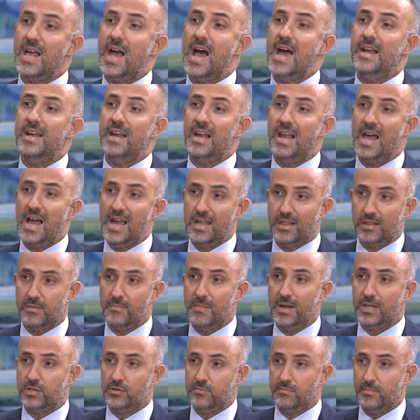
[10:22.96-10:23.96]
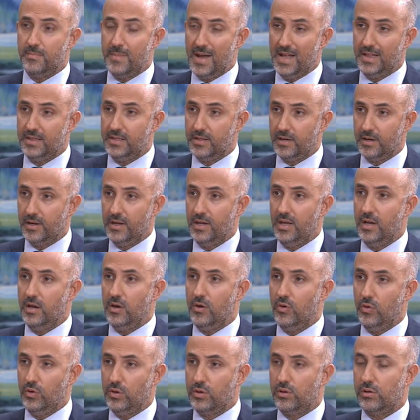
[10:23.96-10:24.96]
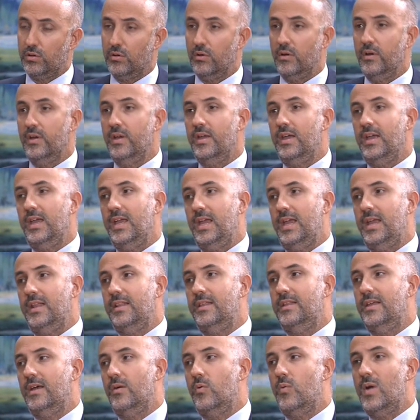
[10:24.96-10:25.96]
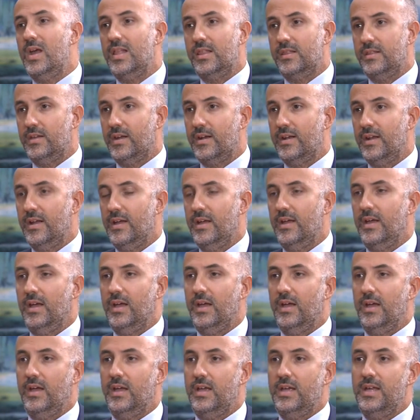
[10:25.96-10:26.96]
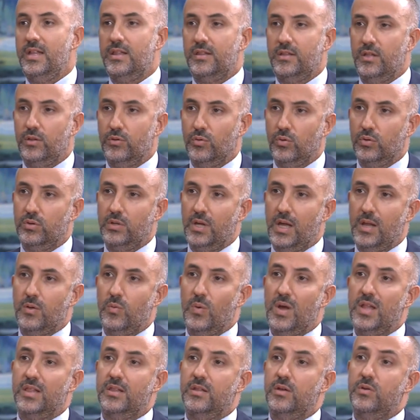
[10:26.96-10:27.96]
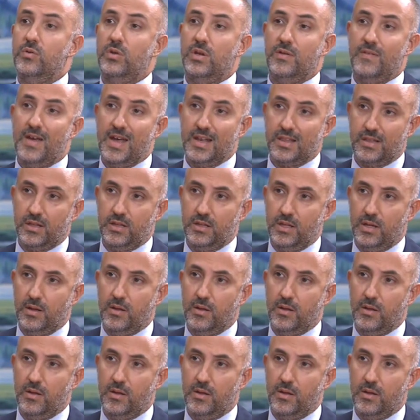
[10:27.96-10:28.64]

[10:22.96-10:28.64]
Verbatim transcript: analyzed much better also in the Western uh, Institute and Western University.